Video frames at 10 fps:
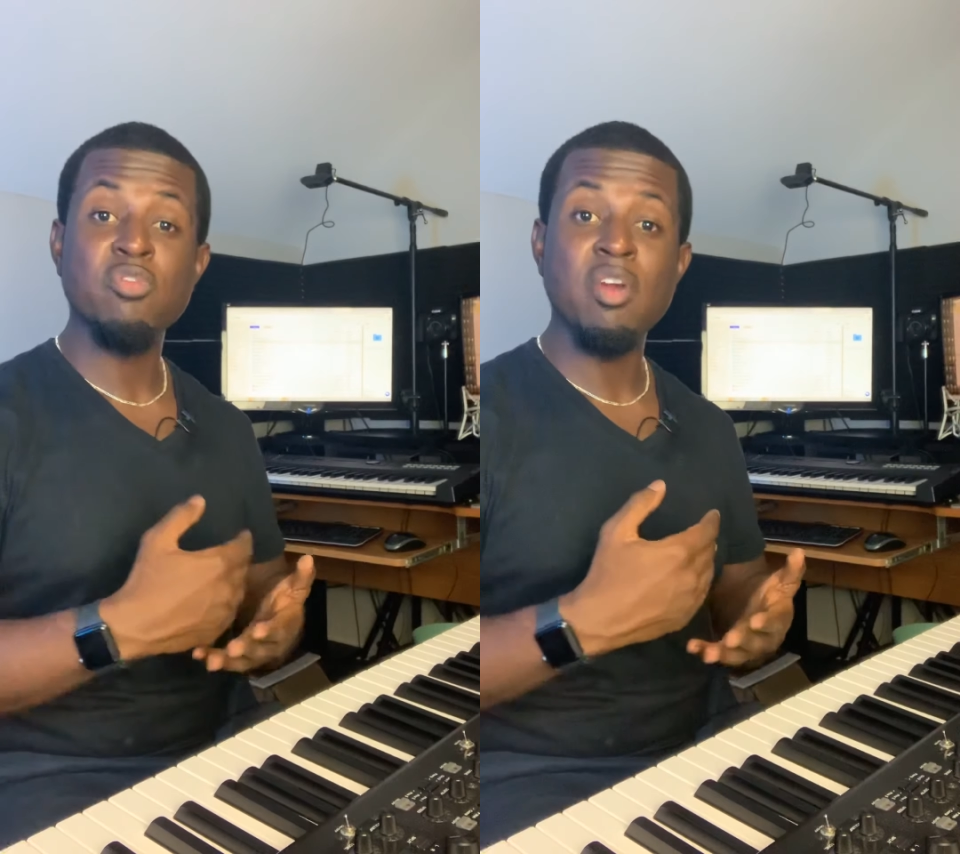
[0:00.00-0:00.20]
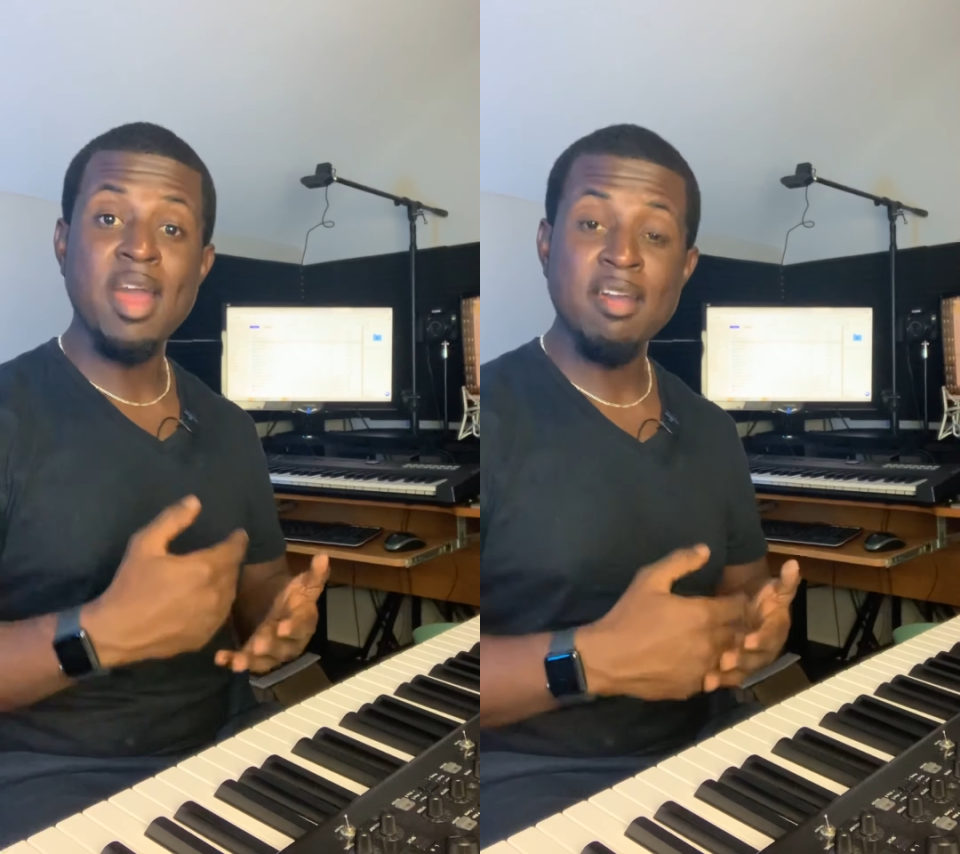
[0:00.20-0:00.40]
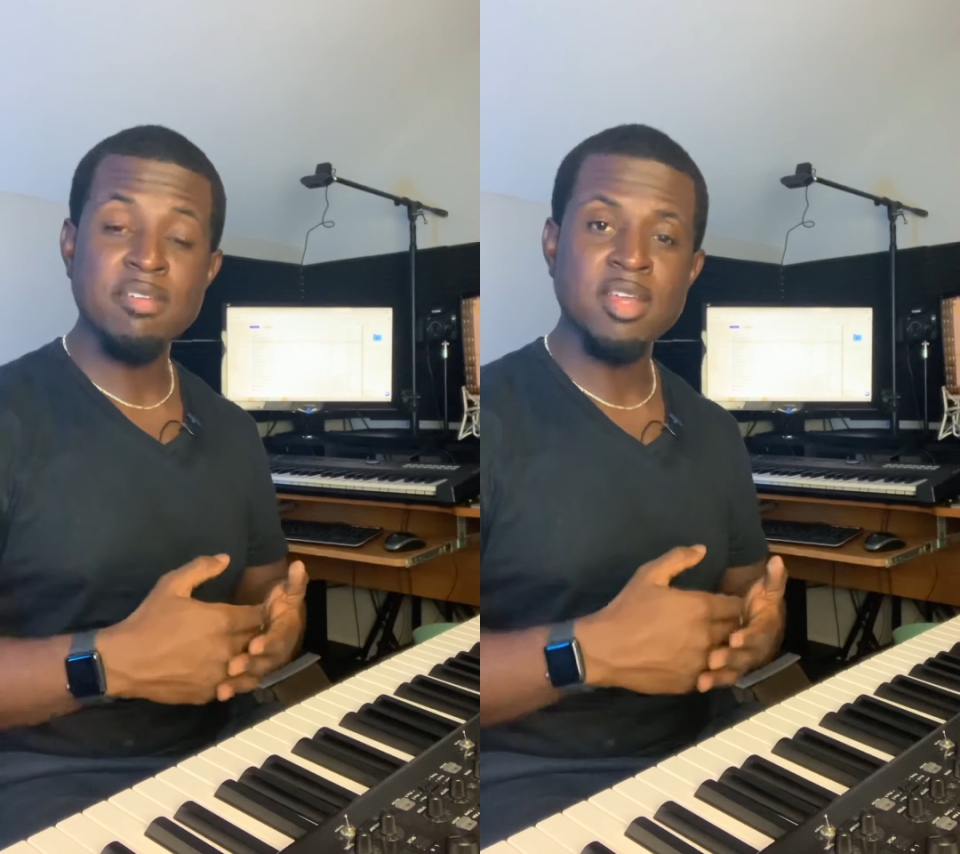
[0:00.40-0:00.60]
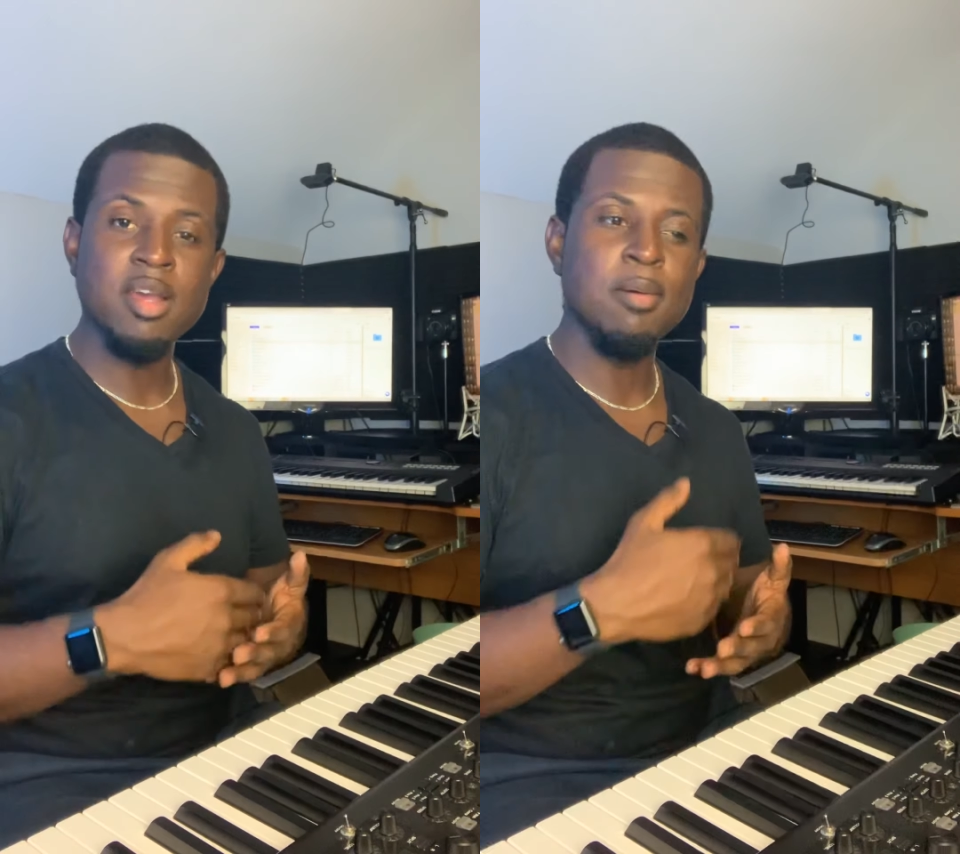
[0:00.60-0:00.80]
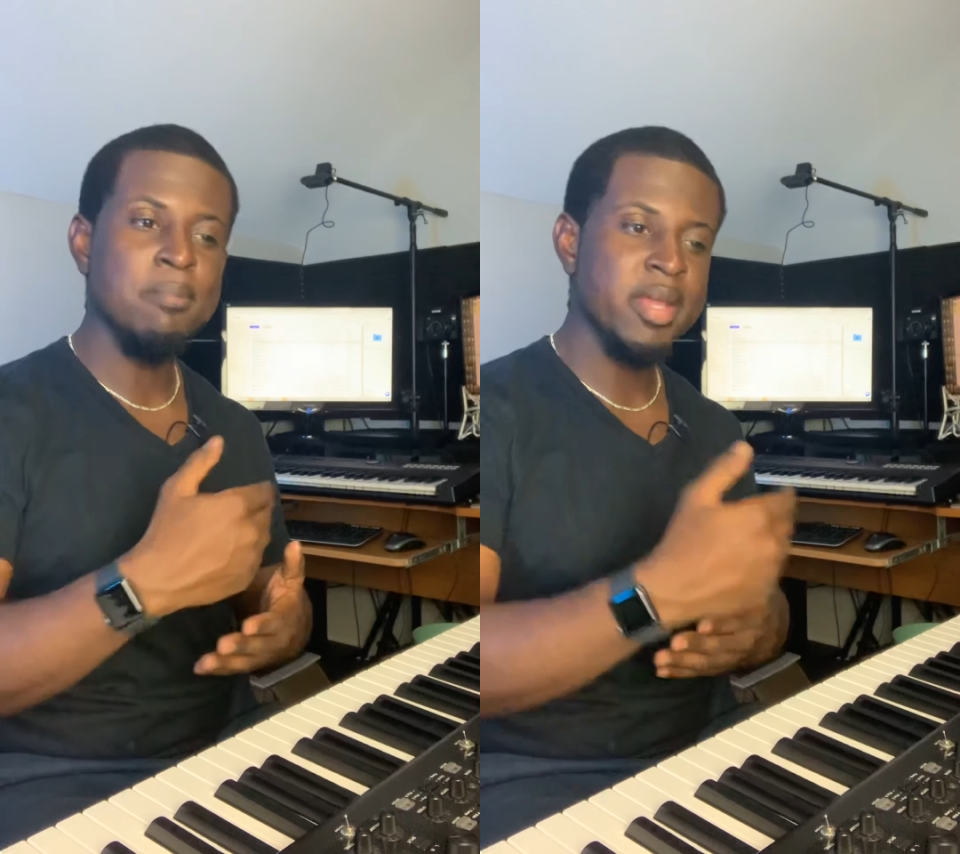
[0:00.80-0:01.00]
for having
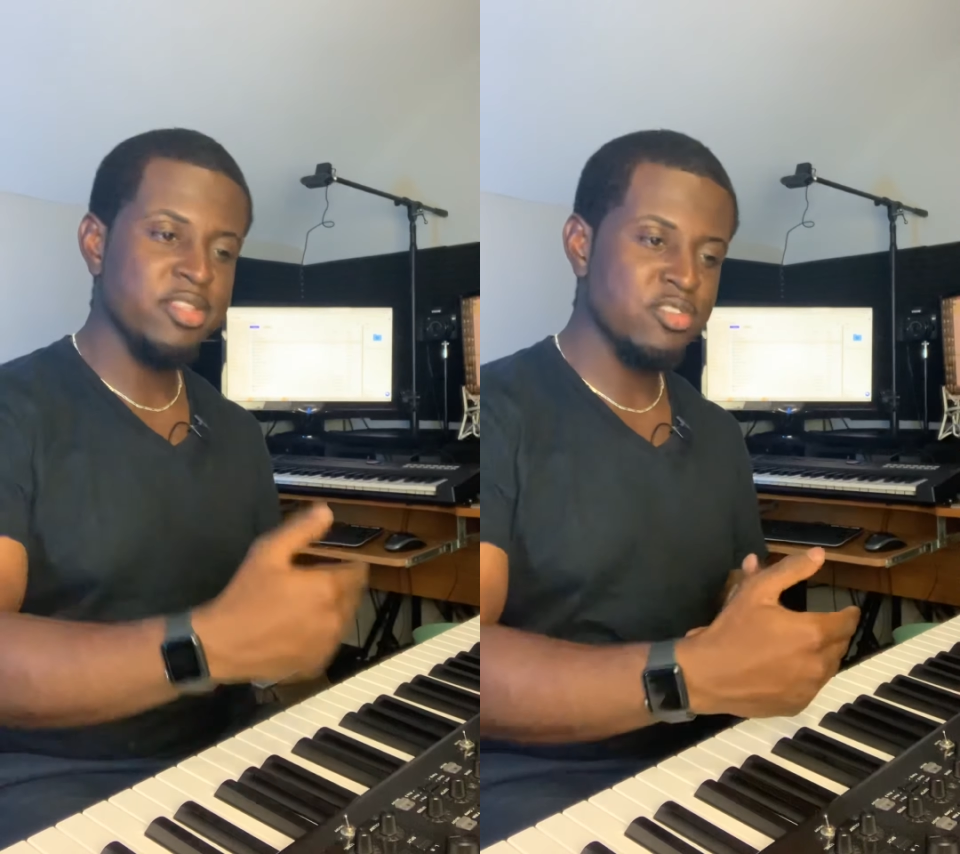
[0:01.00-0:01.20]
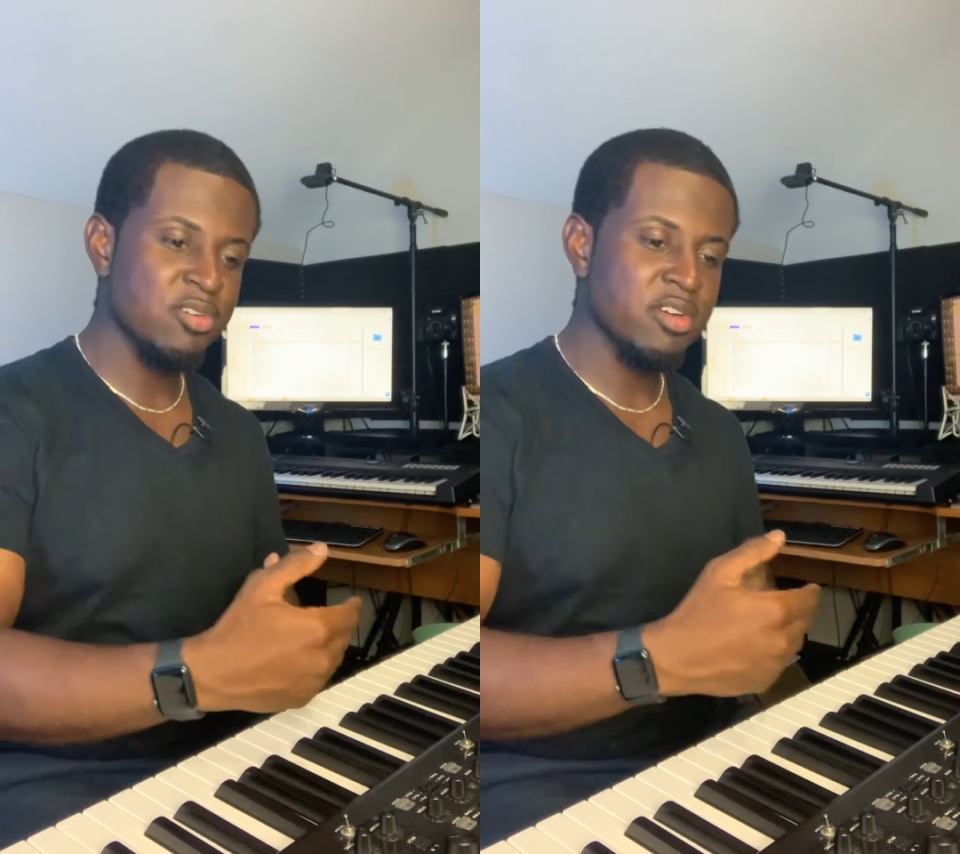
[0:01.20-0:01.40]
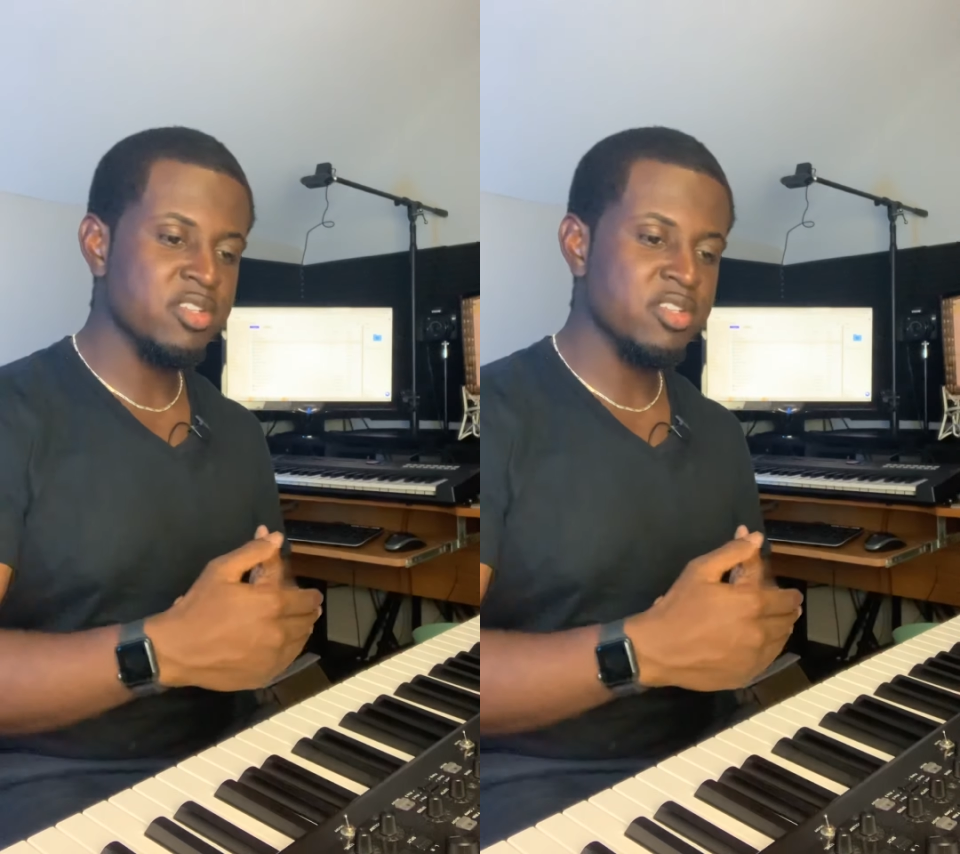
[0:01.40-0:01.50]
a mentor,